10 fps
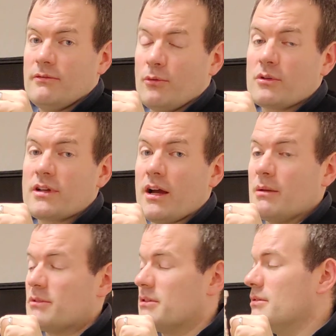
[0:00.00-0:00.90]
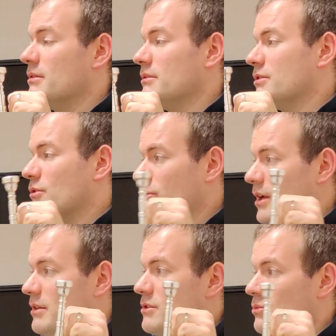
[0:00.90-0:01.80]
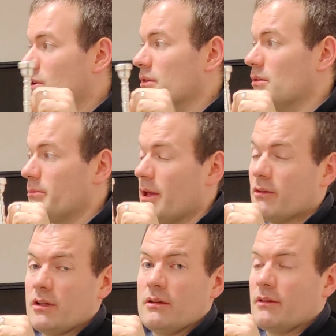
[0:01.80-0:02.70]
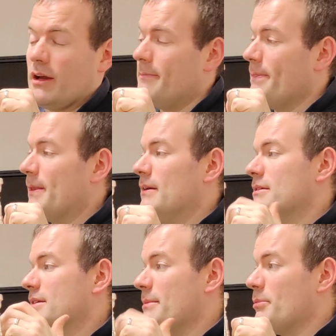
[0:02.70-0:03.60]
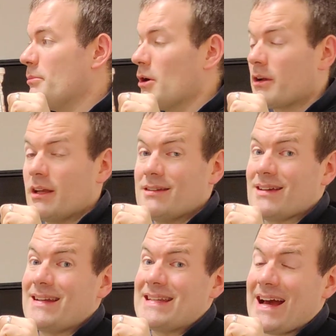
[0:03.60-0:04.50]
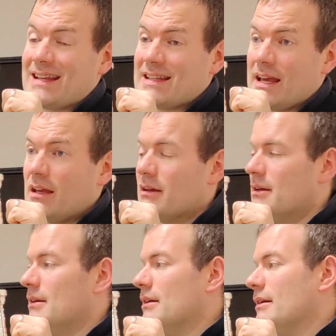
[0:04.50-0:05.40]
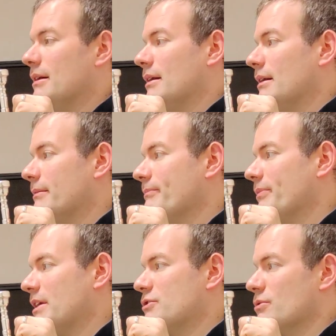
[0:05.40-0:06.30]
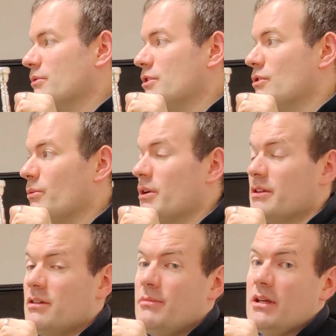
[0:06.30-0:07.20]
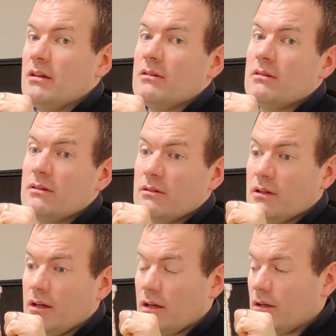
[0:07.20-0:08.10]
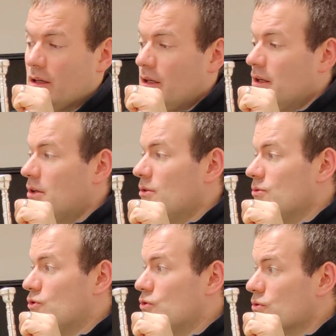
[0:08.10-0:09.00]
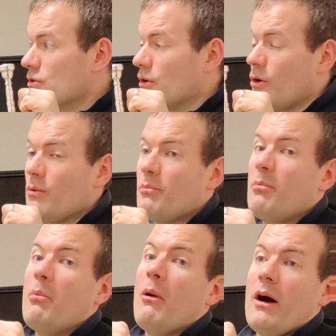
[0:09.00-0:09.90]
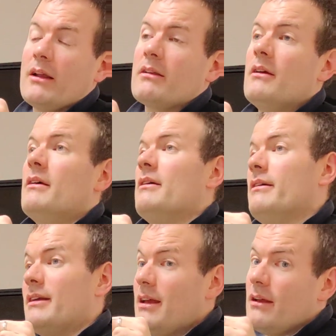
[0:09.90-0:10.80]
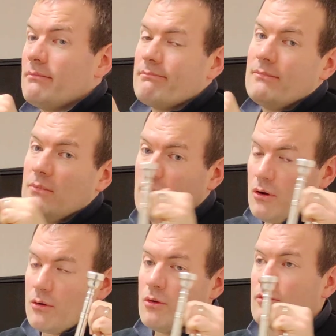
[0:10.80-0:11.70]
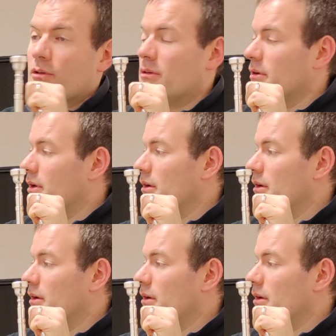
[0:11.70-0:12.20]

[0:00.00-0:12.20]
4 times to create this one little melody. Okay, tempo marking is andante. I certainly don't want it to be too slow, but again, I'll go over